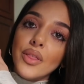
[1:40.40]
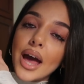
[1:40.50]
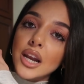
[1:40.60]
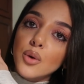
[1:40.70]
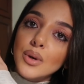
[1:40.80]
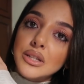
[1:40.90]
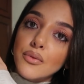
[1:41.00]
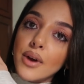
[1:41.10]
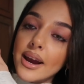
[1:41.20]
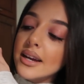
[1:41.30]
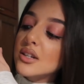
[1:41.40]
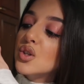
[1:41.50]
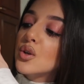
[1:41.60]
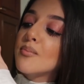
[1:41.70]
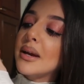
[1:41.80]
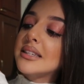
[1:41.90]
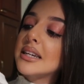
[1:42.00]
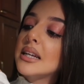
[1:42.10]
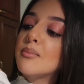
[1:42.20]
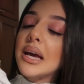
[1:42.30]
With Anna Luisa rings, you can
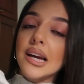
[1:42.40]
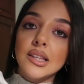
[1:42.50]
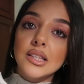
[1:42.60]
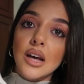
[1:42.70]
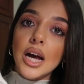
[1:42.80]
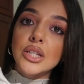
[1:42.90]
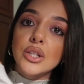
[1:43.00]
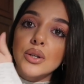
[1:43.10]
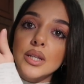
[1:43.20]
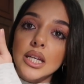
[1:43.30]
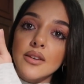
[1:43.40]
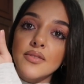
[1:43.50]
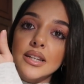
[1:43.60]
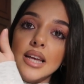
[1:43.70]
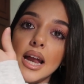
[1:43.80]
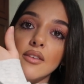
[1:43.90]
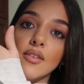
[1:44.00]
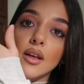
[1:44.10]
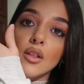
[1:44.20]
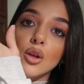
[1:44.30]
basically pick the size so that it fits
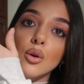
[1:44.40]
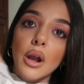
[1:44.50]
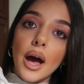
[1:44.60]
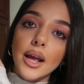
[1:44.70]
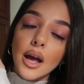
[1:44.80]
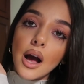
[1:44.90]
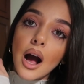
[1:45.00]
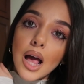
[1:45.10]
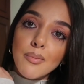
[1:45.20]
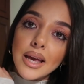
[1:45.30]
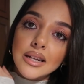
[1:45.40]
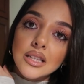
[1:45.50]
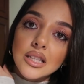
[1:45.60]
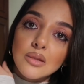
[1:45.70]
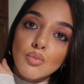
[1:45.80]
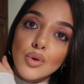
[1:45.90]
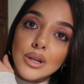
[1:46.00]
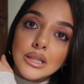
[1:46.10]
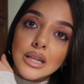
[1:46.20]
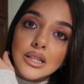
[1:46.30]
anything that you like. I picked the
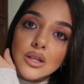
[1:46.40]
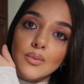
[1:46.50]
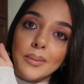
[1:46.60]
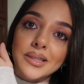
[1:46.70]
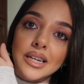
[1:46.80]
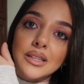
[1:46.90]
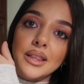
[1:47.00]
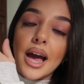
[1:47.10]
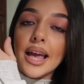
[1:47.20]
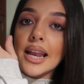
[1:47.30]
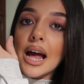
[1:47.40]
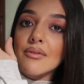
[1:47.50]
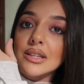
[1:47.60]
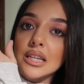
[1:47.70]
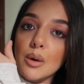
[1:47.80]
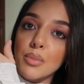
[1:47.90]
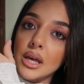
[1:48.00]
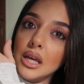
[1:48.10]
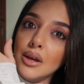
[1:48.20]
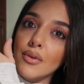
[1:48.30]
smallest size on the website so that I can have this like a
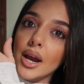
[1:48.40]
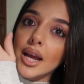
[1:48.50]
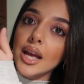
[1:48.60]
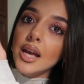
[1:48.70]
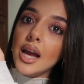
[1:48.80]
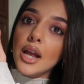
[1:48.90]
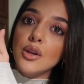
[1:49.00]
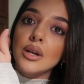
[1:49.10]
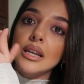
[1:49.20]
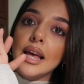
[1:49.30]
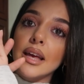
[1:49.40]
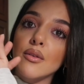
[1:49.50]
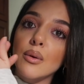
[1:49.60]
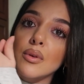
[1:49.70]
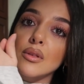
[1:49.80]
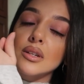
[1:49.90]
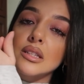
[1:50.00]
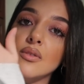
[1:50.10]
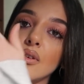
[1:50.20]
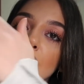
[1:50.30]
pinky ring, and you can layer it with loads
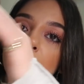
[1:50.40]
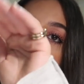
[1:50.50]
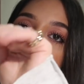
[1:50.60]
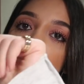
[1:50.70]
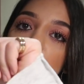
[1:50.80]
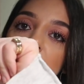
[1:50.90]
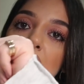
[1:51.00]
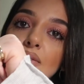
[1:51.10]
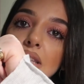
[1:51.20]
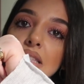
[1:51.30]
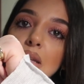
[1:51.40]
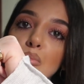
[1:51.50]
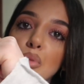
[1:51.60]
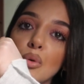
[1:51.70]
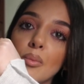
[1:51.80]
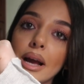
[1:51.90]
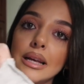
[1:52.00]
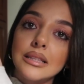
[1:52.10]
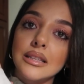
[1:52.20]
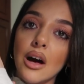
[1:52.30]
of different rings, or you can just have it simple by
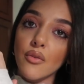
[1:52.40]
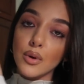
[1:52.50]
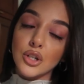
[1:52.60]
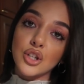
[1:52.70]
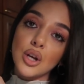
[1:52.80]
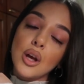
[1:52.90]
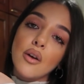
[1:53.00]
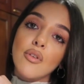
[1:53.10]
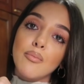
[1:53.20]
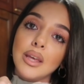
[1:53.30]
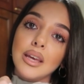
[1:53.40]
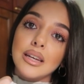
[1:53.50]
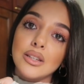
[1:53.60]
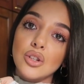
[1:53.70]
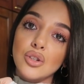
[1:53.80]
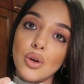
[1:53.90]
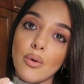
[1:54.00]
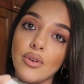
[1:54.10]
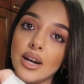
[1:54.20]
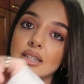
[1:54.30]
itself, which for me is so
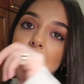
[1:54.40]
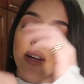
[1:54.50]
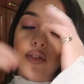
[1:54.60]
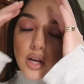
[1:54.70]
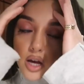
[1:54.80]
effective.